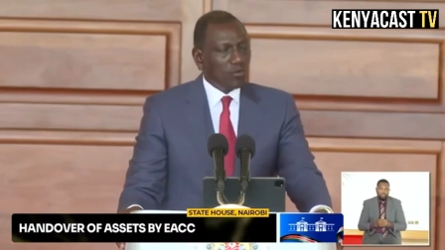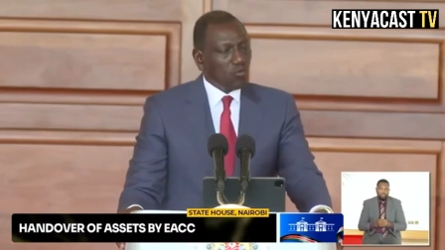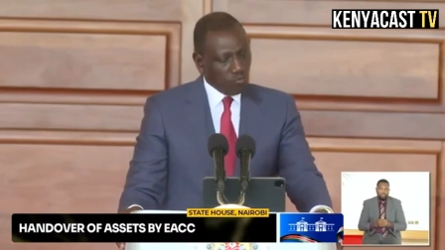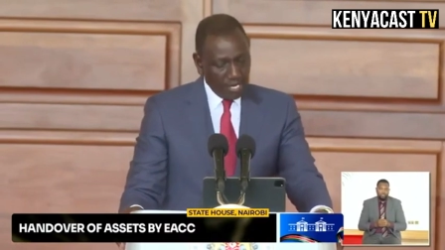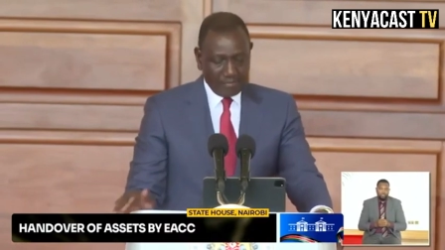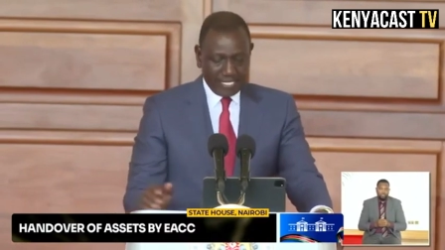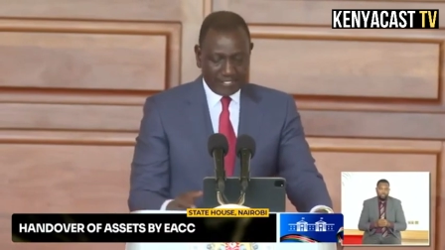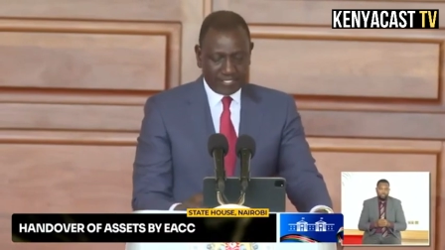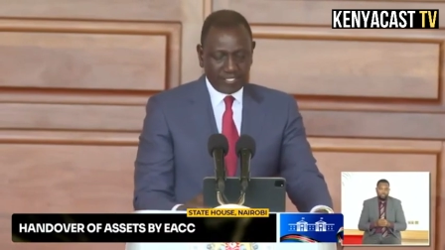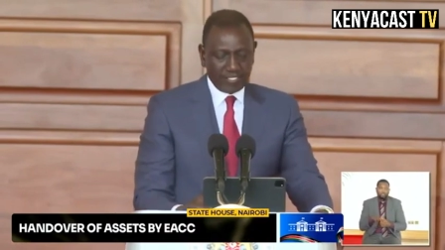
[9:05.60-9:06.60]
We
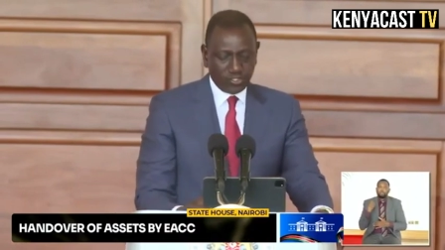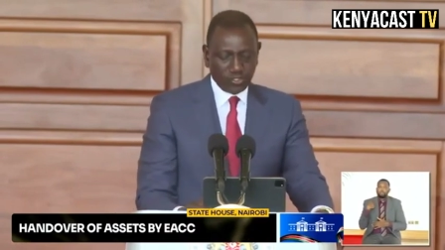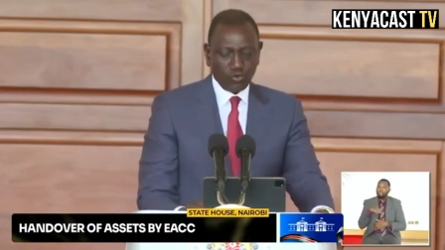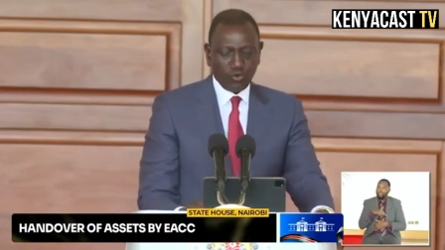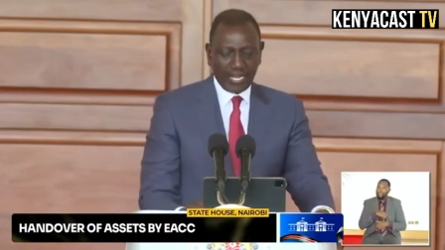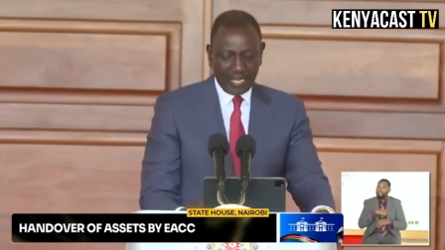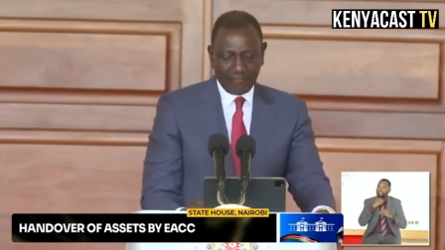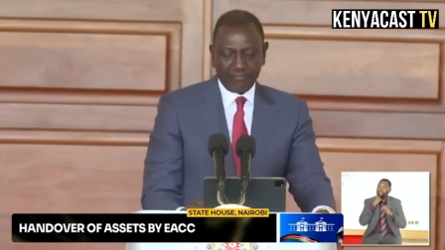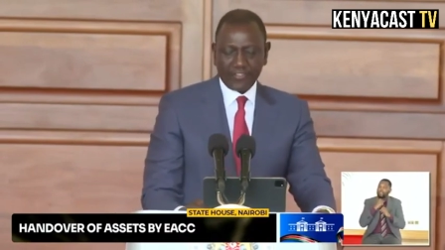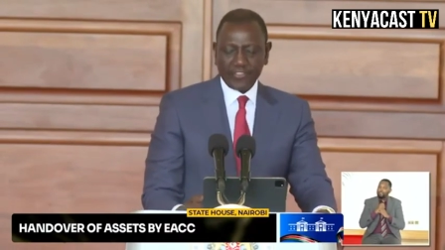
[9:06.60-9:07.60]
must do
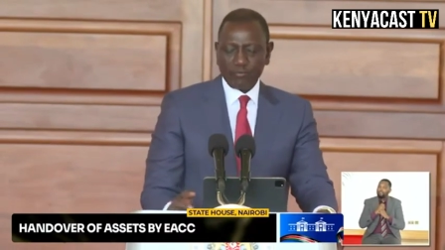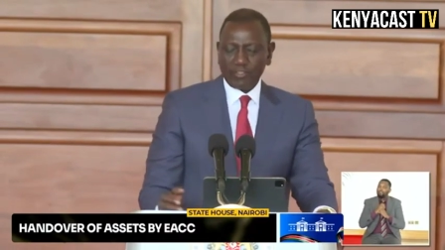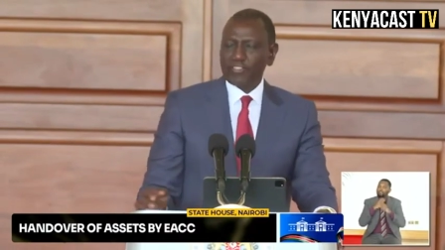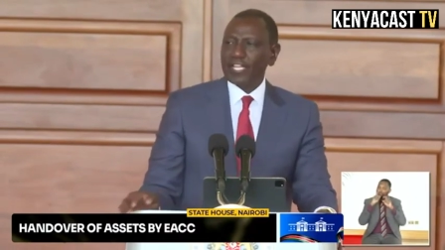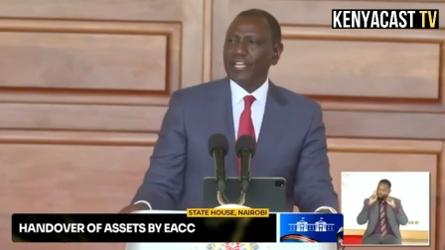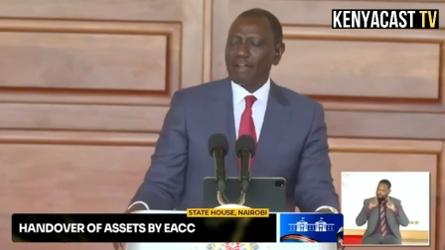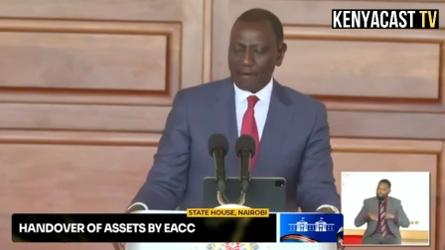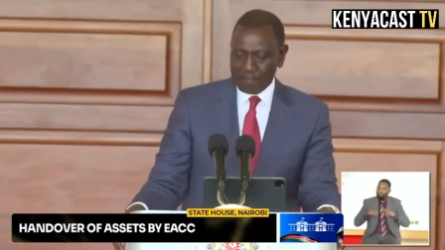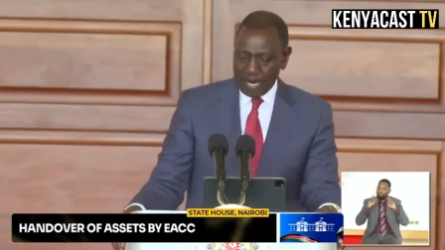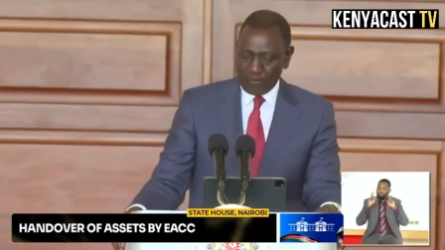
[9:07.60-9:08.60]
everything within
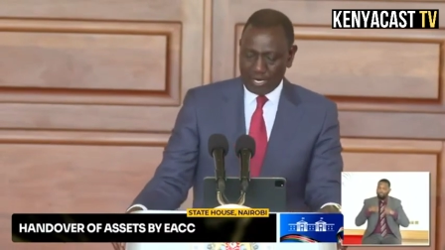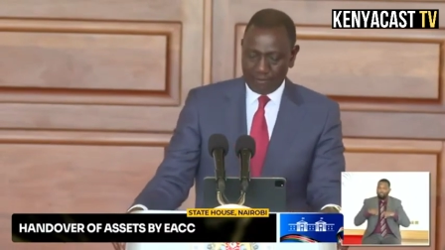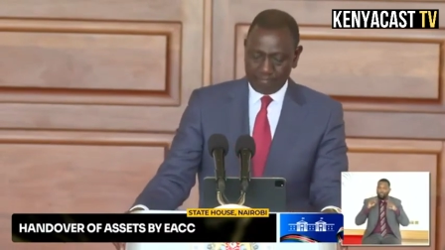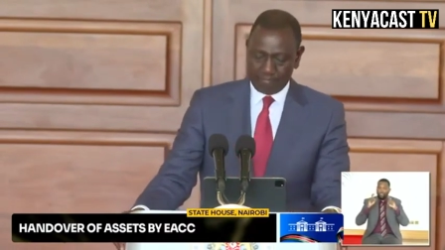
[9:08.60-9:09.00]
our power